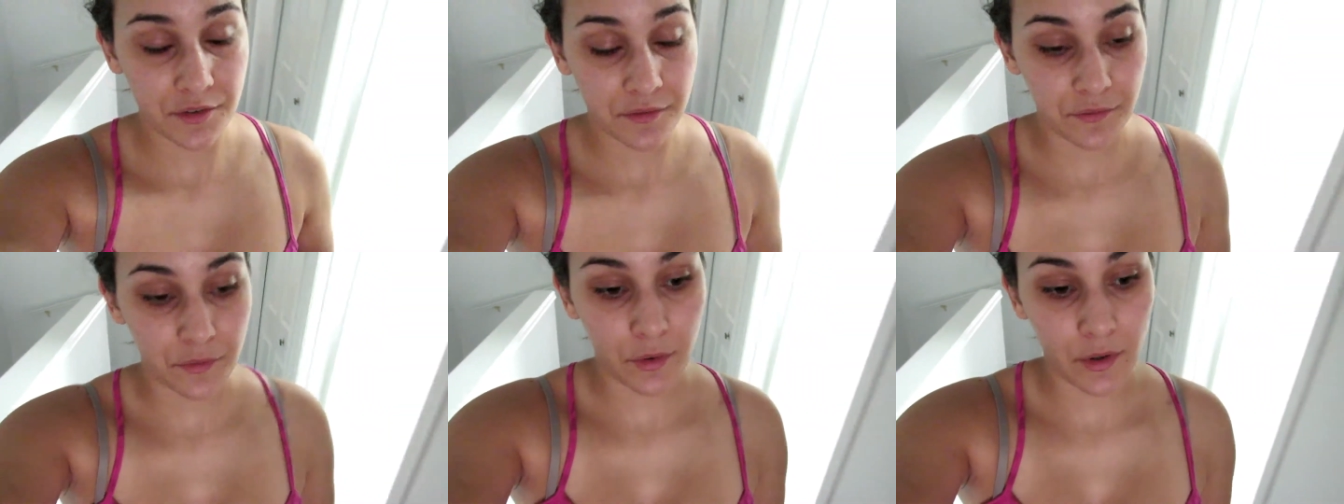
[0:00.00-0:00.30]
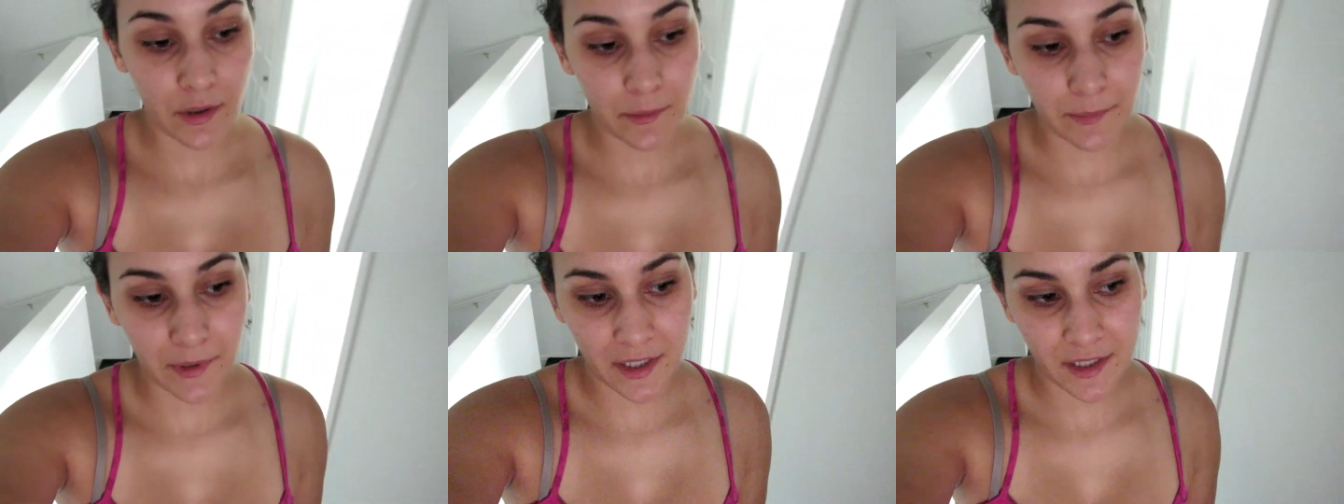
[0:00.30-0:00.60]
for
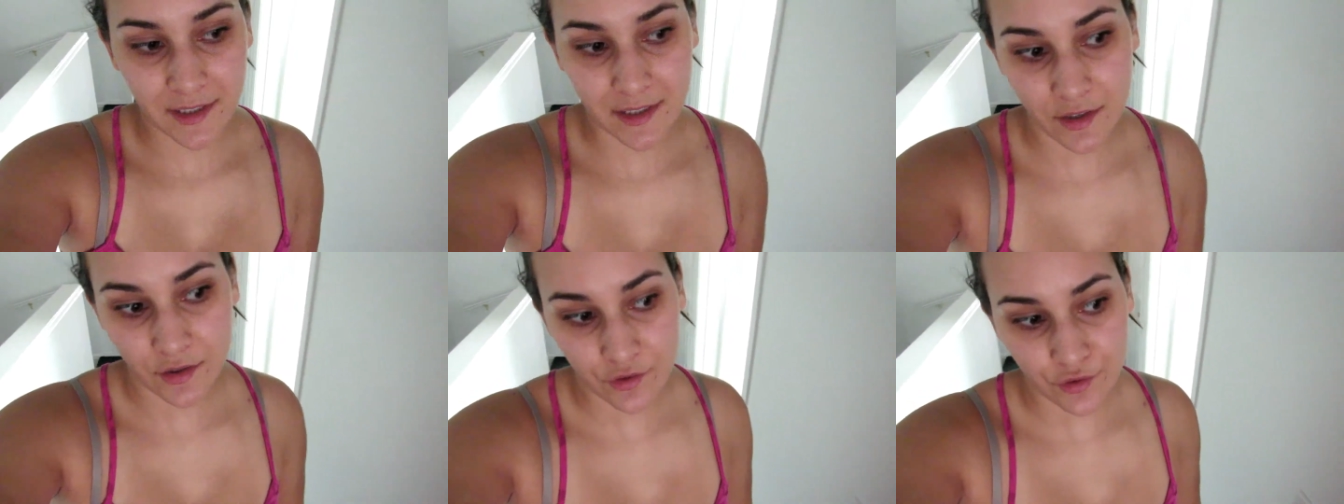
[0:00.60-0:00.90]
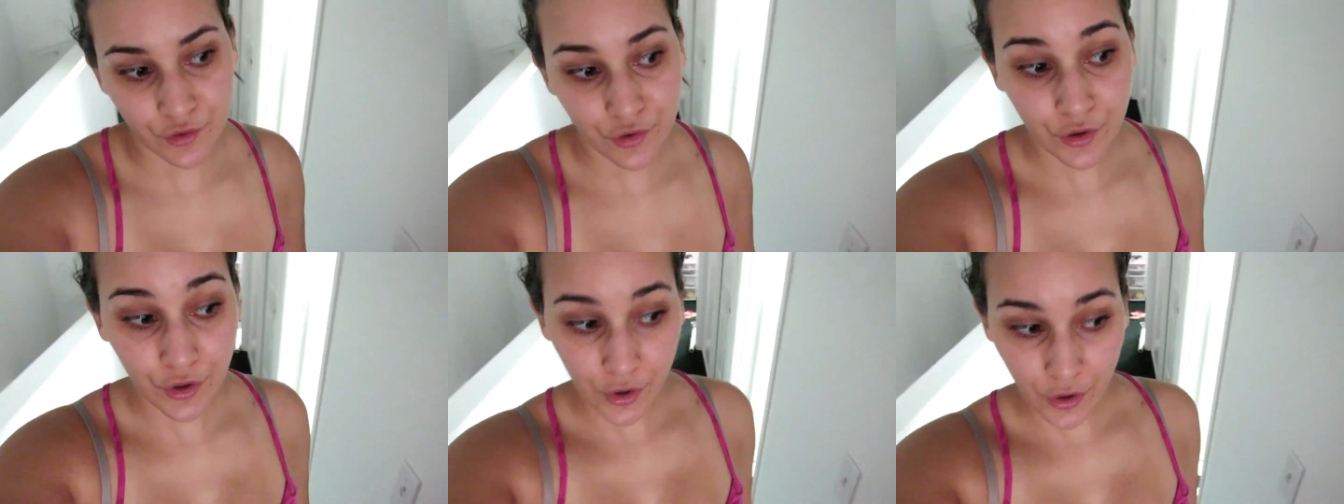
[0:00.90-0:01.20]
it because there's
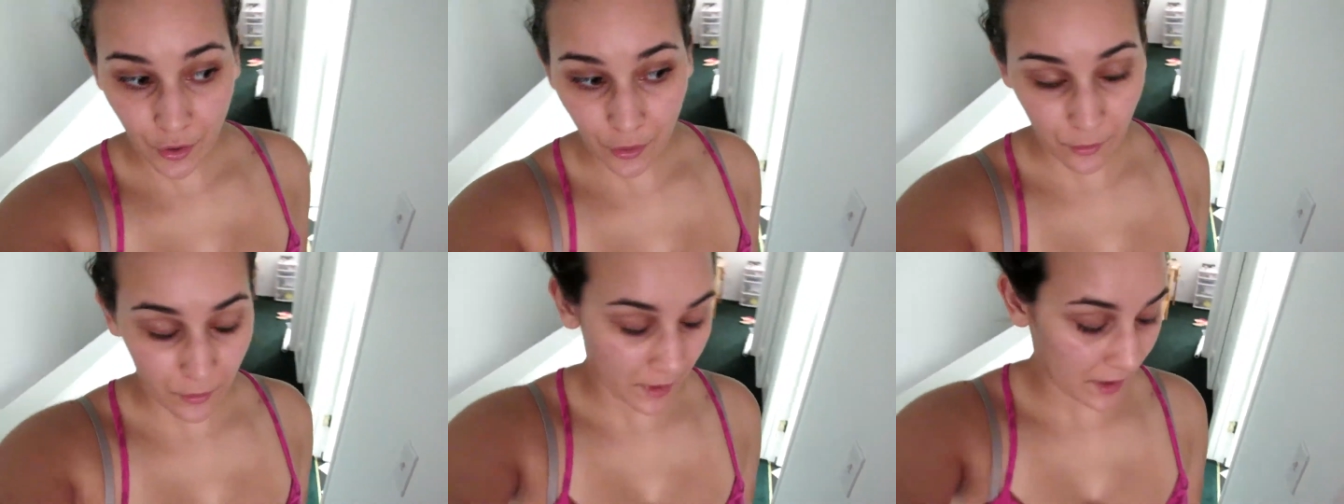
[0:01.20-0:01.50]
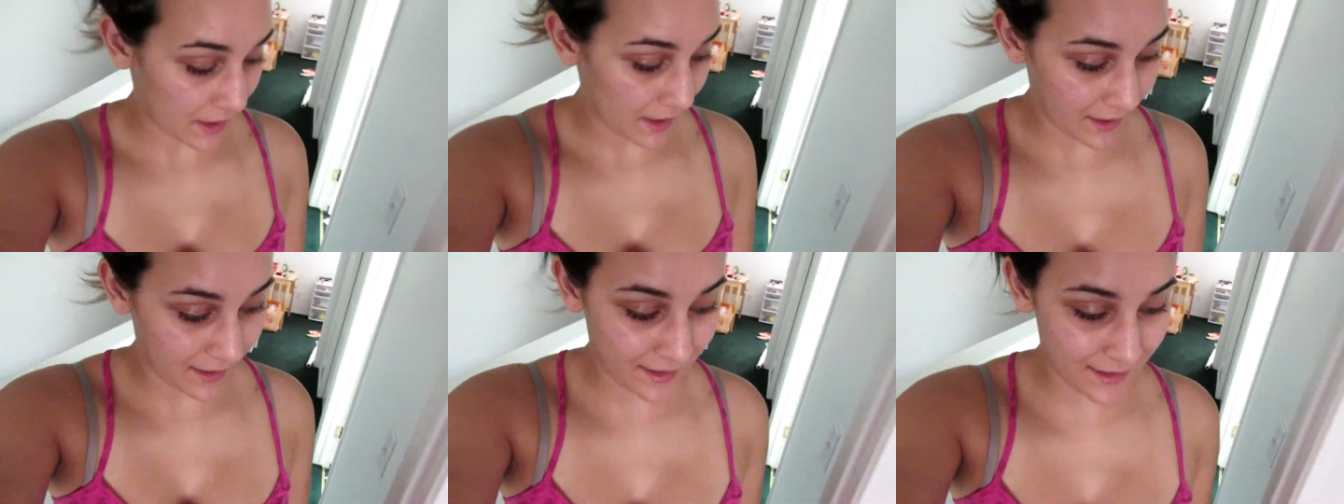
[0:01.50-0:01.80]
no
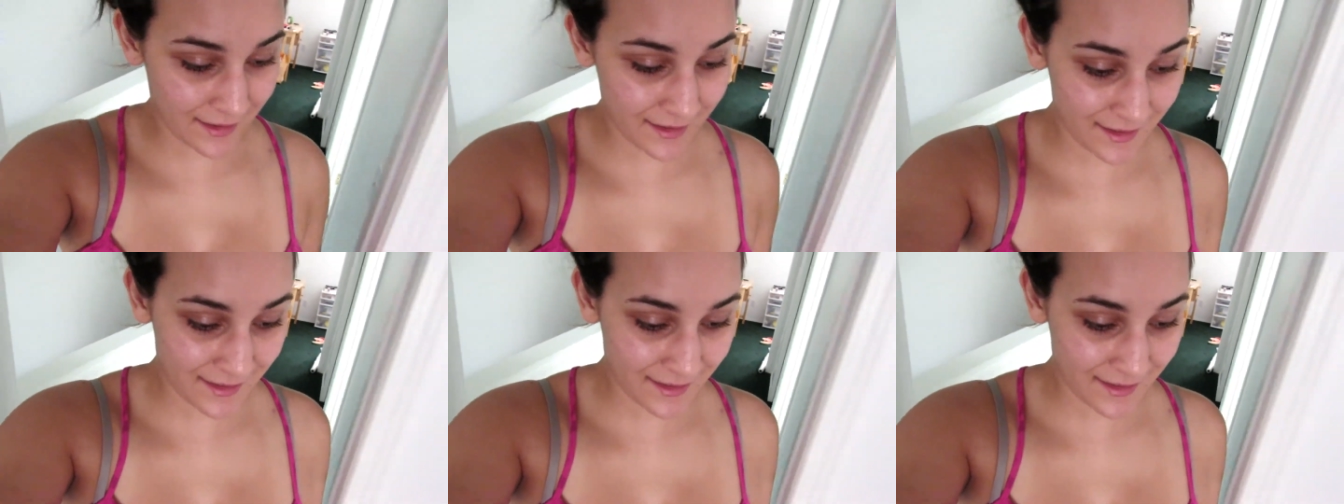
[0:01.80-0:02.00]
way,